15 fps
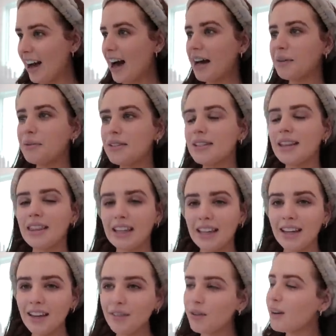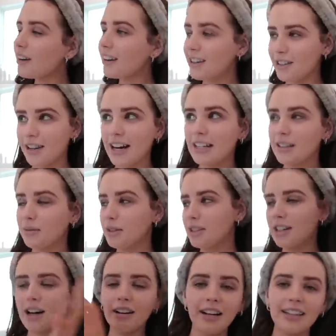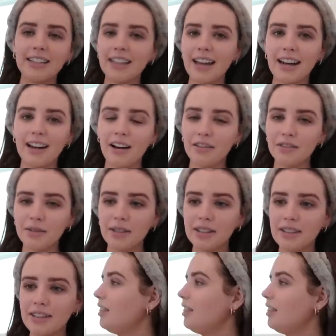I was thinking of wearing a dress, which I'll get to that afterwards.